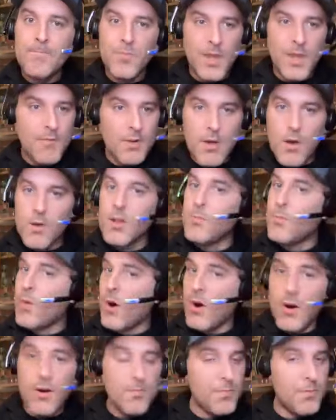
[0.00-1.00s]
even though
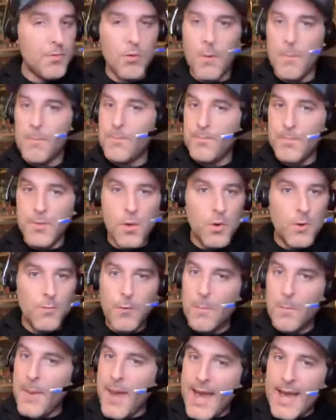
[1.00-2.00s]
Lamar threw a
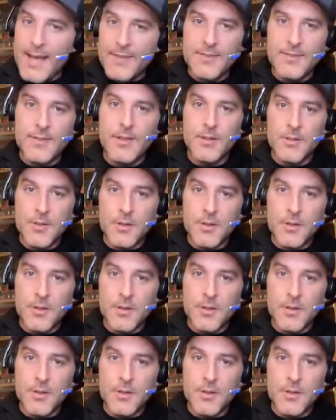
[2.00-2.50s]
beautiful pass to,